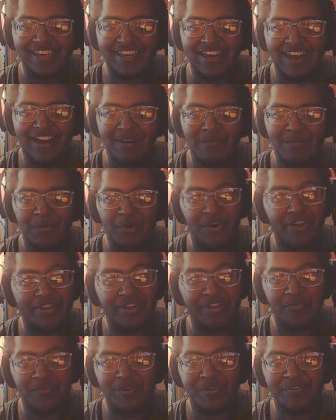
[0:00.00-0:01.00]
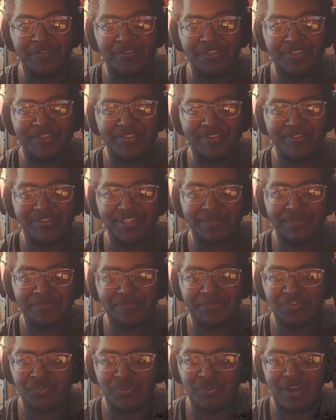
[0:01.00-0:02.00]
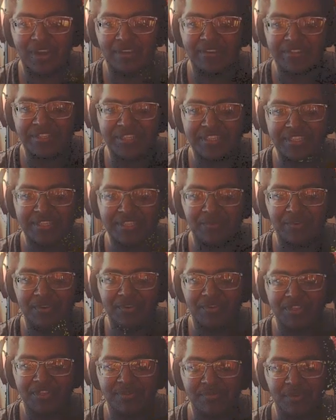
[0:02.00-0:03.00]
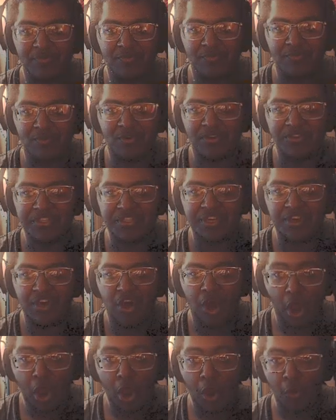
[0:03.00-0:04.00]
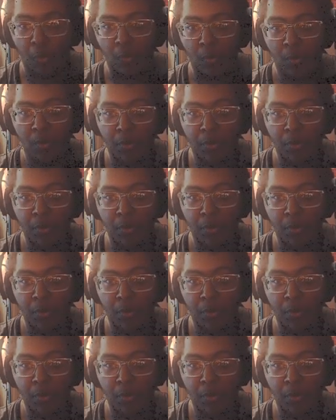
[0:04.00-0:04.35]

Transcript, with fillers: um, or underoos, you got some trousers and whatnot, some overalls, and- Oh!